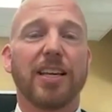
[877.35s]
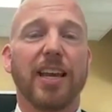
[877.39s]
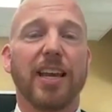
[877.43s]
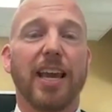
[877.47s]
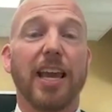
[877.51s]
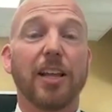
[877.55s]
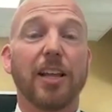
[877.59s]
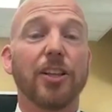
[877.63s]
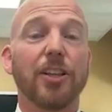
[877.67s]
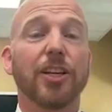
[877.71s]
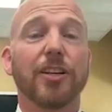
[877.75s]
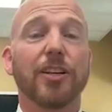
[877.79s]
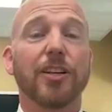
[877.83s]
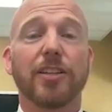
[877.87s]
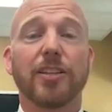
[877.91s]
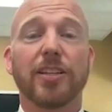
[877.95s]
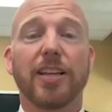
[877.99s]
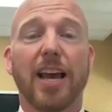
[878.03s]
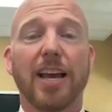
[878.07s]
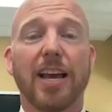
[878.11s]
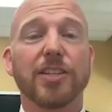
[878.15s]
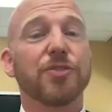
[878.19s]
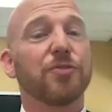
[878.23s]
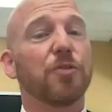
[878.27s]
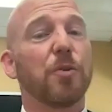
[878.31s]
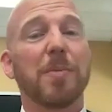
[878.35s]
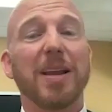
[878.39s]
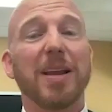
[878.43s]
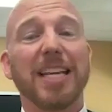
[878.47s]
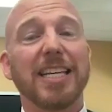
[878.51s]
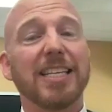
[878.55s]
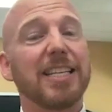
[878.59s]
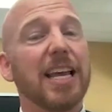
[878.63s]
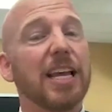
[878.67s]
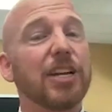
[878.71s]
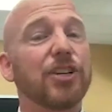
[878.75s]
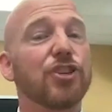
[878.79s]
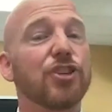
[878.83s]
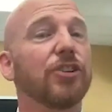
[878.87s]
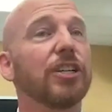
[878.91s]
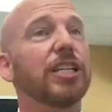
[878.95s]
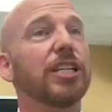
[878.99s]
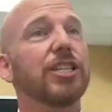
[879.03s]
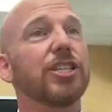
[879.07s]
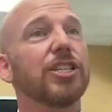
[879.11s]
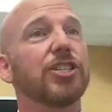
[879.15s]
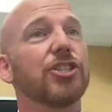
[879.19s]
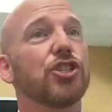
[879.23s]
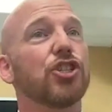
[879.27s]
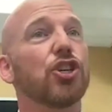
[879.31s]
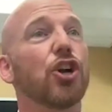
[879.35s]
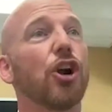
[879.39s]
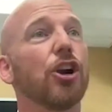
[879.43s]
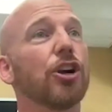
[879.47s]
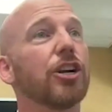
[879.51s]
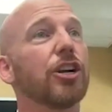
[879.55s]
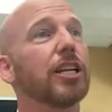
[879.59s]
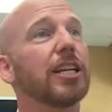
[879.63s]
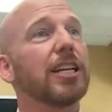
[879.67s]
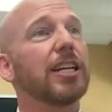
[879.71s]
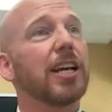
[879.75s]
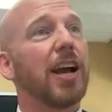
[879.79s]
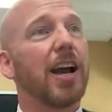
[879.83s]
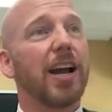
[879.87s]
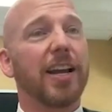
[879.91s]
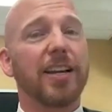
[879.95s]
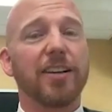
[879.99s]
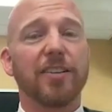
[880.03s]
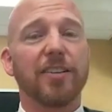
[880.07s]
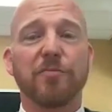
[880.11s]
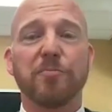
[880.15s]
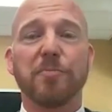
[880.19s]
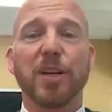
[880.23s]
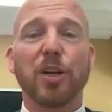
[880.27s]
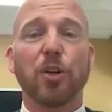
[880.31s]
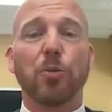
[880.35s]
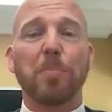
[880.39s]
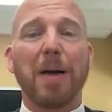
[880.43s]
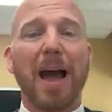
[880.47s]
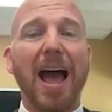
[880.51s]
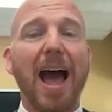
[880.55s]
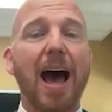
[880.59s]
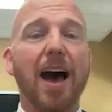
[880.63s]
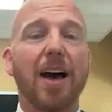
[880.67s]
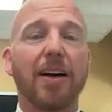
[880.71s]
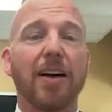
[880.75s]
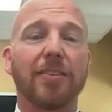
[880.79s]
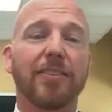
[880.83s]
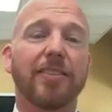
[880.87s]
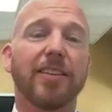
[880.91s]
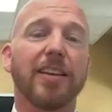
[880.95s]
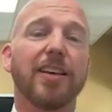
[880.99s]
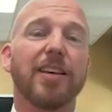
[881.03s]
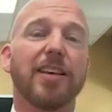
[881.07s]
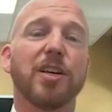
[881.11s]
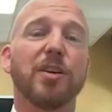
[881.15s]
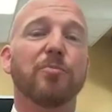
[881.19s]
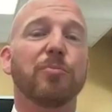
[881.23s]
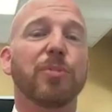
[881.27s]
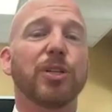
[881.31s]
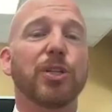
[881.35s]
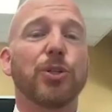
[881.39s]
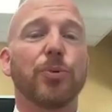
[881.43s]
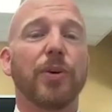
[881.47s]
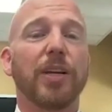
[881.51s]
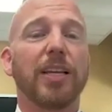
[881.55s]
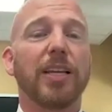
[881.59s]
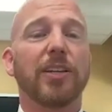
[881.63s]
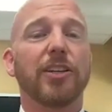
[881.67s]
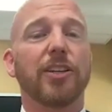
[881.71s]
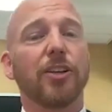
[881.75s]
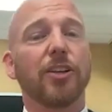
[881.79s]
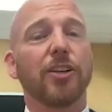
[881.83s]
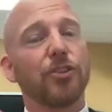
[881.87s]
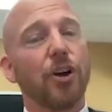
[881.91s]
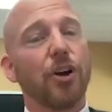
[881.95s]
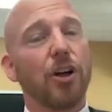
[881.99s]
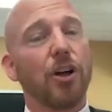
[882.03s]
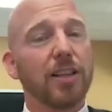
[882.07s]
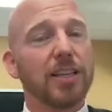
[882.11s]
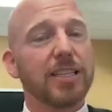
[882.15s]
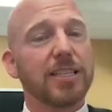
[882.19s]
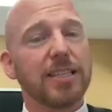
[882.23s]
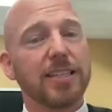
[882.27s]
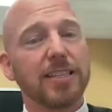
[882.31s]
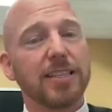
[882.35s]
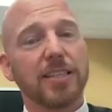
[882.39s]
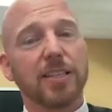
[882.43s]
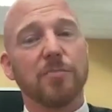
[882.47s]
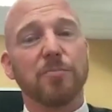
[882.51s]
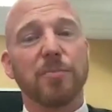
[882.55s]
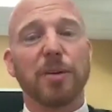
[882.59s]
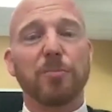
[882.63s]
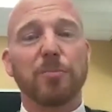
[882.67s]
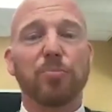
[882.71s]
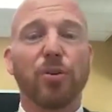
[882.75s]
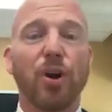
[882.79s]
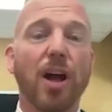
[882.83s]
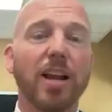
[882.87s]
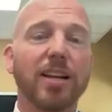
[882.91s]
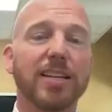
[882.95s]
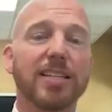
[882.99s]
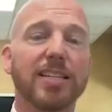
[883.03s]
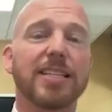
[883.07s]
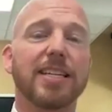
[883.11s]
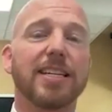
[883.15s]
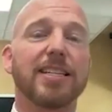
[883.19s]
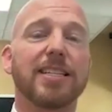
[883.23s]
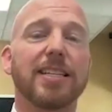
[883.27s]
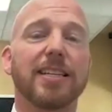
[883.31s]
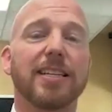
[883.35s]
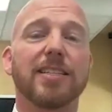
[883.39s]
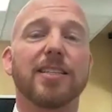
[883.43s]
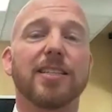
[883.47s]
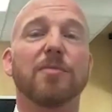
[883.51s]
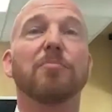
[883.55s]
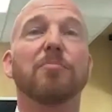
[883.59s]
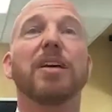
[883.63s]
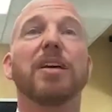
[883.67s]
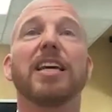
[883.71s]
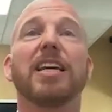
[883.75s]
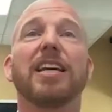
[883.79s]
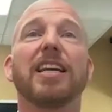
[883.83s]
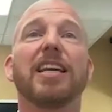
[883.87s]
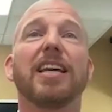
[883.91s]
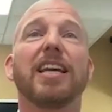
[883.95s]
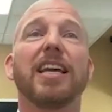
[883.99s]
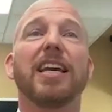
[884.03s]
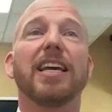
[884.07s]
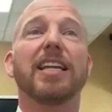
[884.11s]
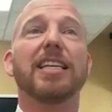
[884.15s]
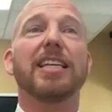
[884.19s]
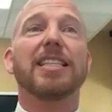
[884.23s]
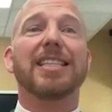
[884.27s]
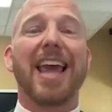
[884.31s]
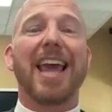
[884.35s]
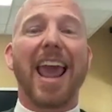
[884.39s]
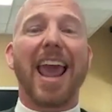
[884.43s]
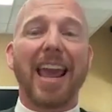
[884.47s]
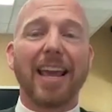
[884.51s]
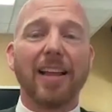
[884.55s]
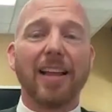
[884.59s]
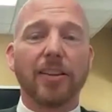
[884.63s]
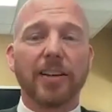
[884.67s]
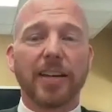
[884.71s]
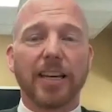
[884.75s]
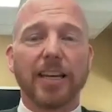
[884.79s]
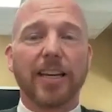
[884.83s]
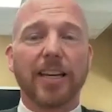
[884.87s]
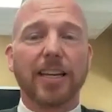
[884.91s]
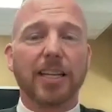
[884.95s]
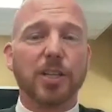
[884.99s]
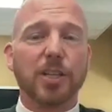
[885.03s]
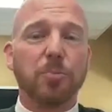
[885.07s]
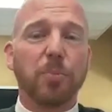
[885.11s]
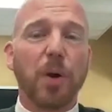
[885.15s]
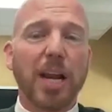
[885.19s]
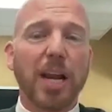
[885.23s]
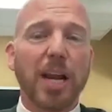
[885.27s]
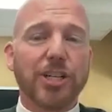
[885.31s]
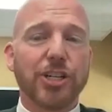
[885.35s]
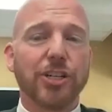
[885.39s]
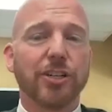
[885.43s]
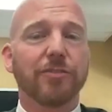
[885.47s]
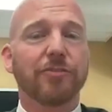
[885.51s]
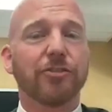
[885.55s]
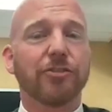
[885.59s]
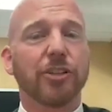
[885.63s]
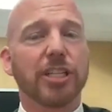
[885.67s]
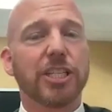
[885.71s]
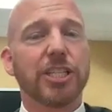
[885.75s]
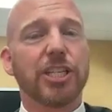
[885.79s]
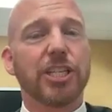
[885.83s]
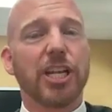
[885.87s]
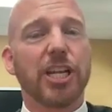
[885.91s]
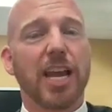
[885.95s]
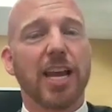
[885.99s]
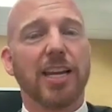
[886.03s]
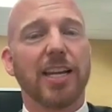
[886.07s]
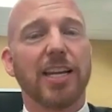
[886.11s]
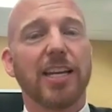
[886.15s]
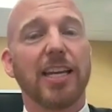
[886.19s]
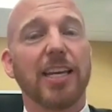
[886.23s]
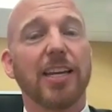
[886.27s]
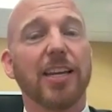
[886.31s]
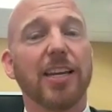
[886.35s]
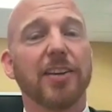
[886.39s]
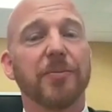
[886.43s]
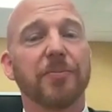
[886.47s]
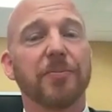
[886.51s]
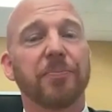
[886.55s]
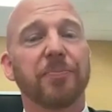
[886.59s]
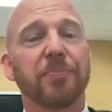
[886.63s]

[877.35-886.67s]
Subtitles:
England has for many centuries charted a kind of middle path between Catholicism and Protestantism in its Anglican expression of Christianity.